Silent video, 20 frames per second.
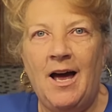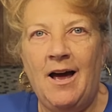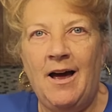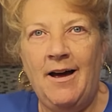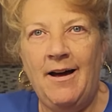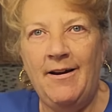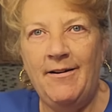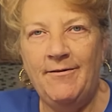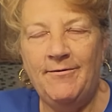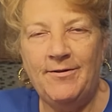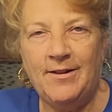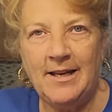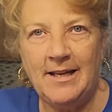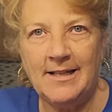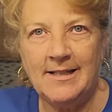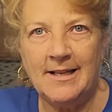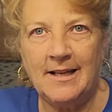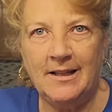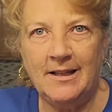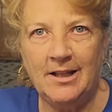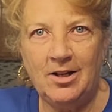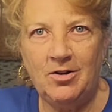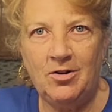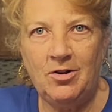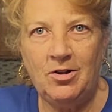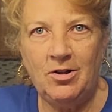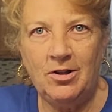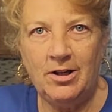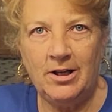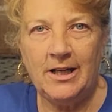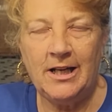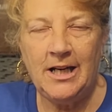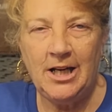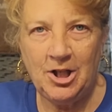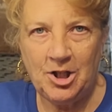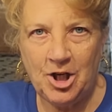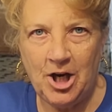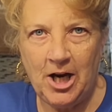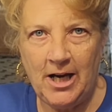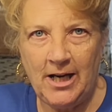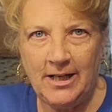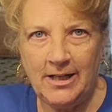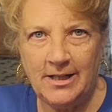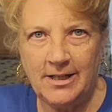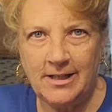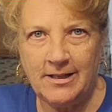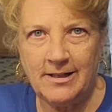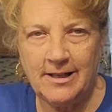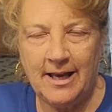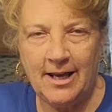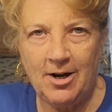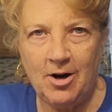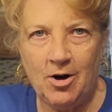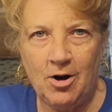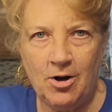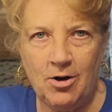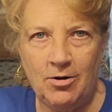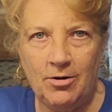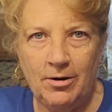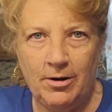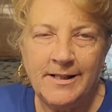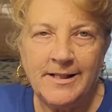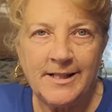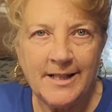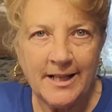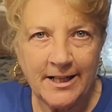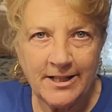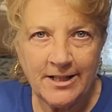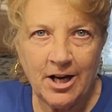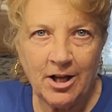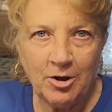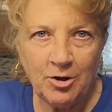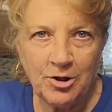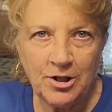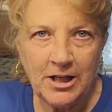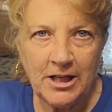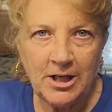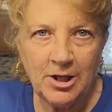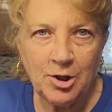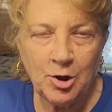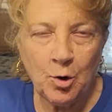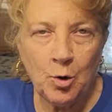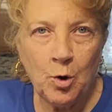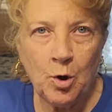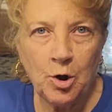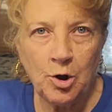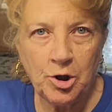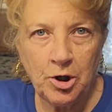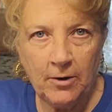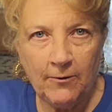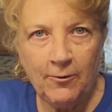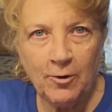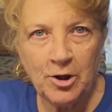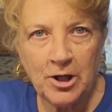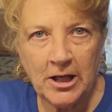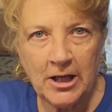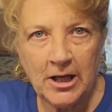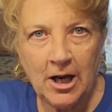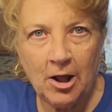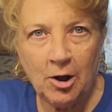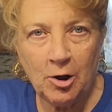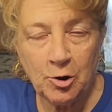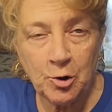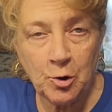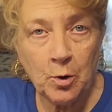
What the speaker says: of these little keychains that are $6 each or 2 for $10,